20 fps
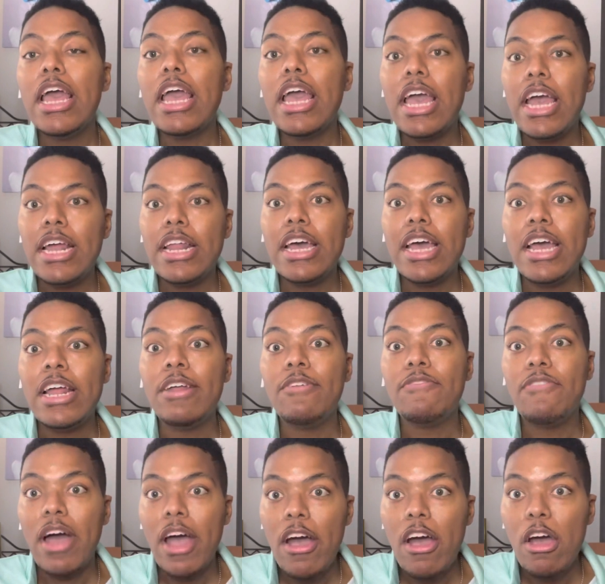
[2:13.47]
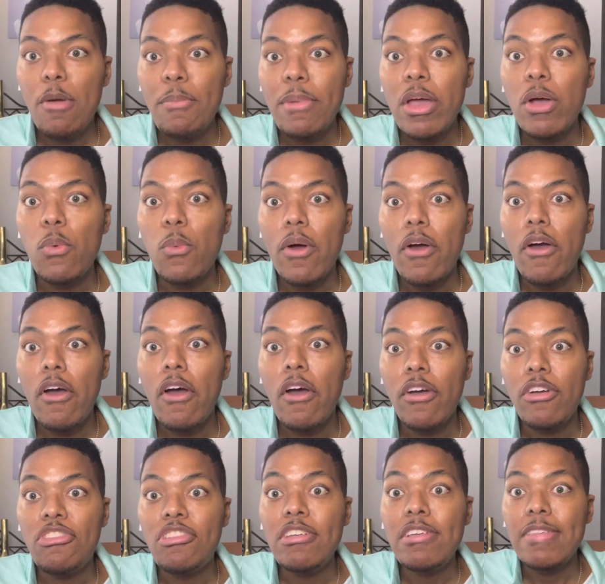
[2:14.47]
in an environment where
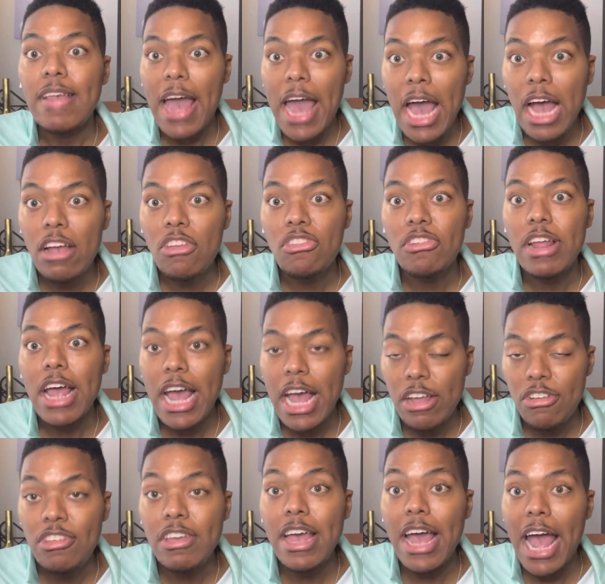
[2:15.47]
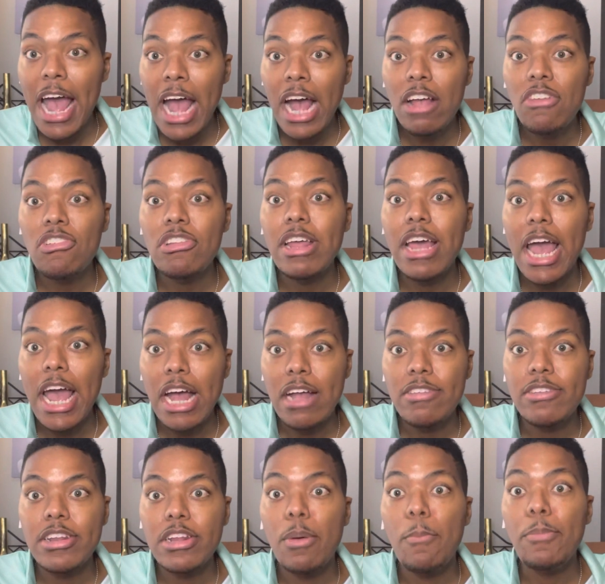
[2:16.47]
she actually has
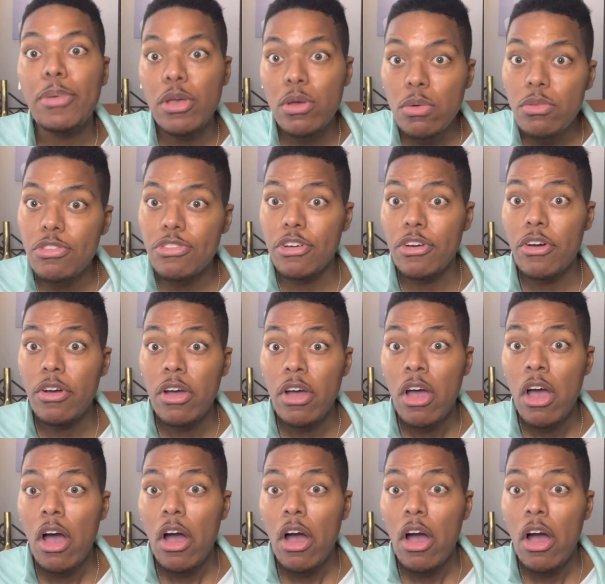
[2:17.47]
an abuser.